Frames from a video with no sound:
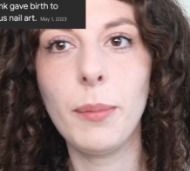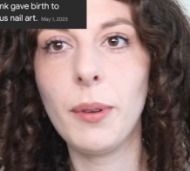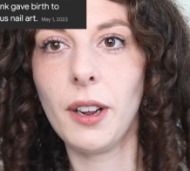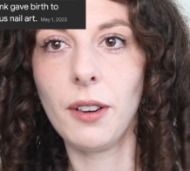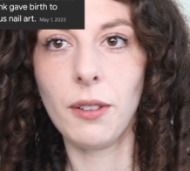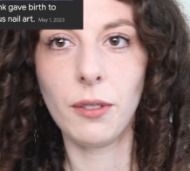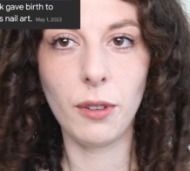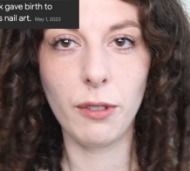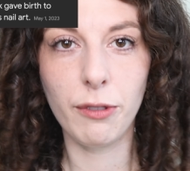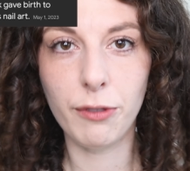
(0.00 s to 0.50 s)
but I
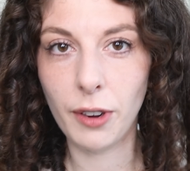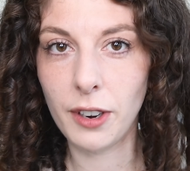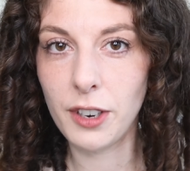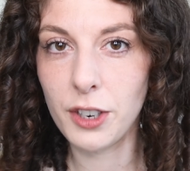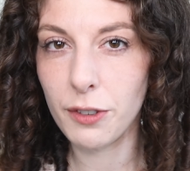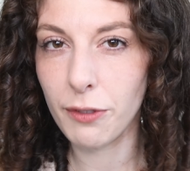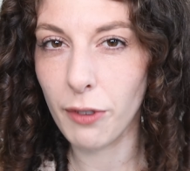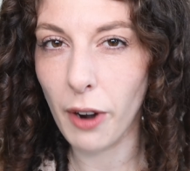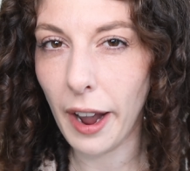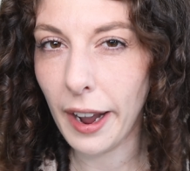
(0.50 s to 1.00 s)
don't know if
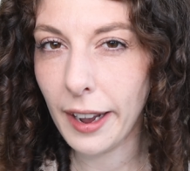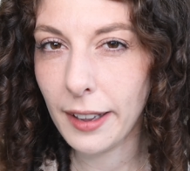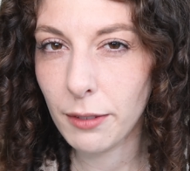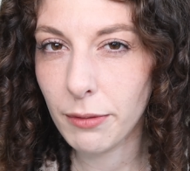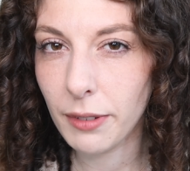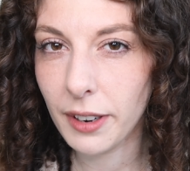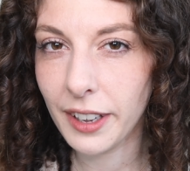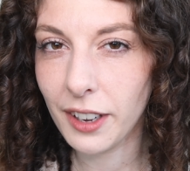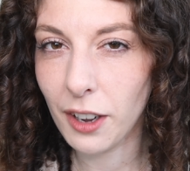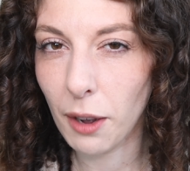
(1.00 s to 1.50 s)
French
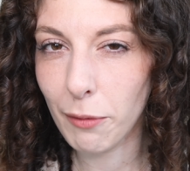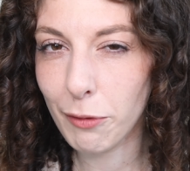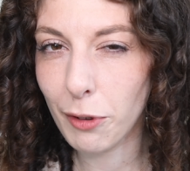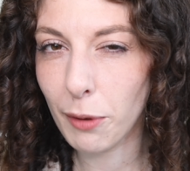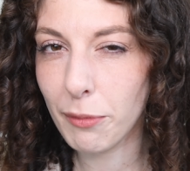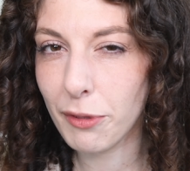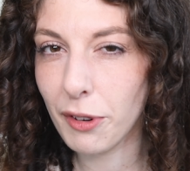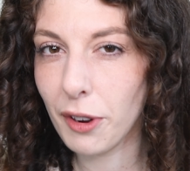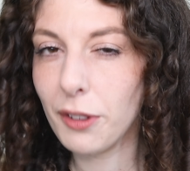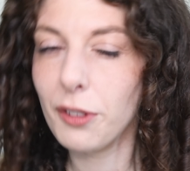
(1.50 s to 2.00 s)
fries really come
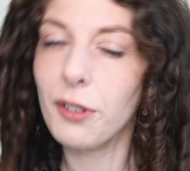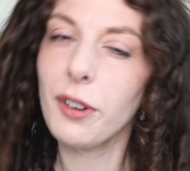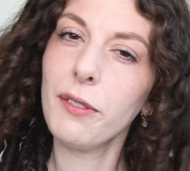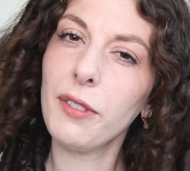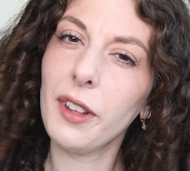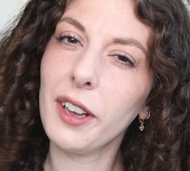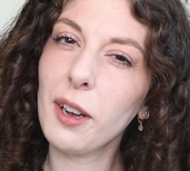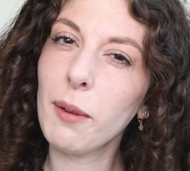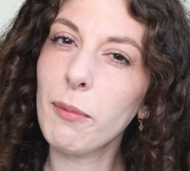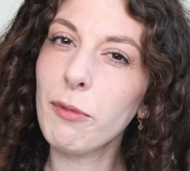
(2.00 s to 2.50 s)
from France or
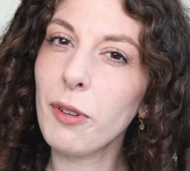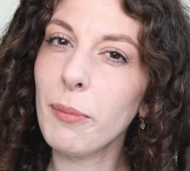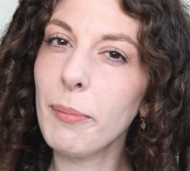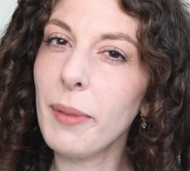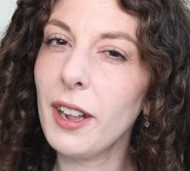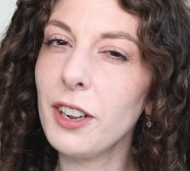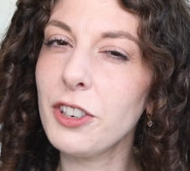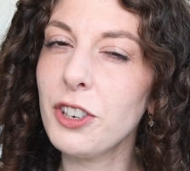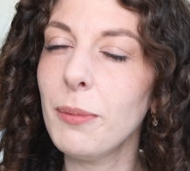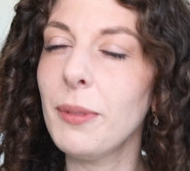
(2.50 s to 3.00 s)
if they come from
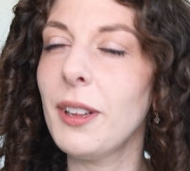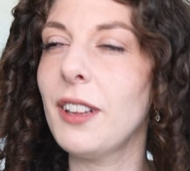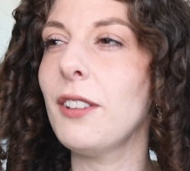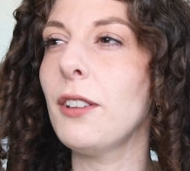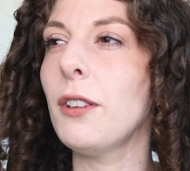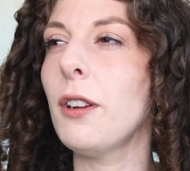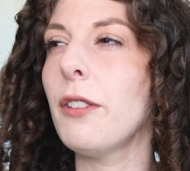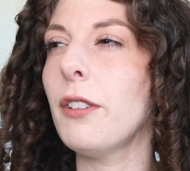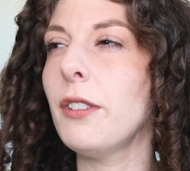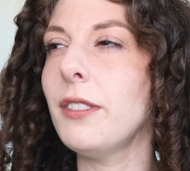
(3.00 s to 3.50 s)
Belgium. That's
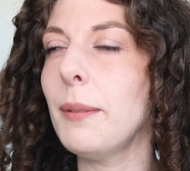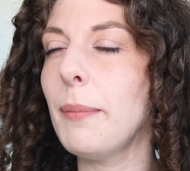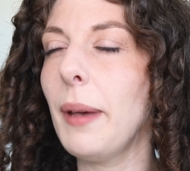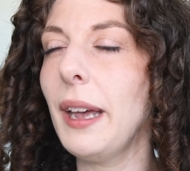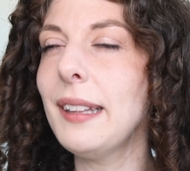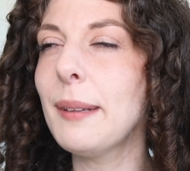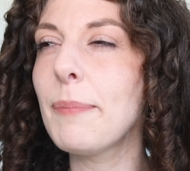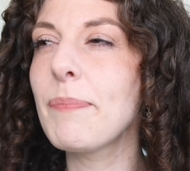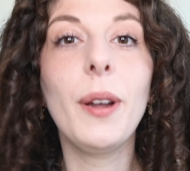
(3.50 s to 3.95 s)
another debate.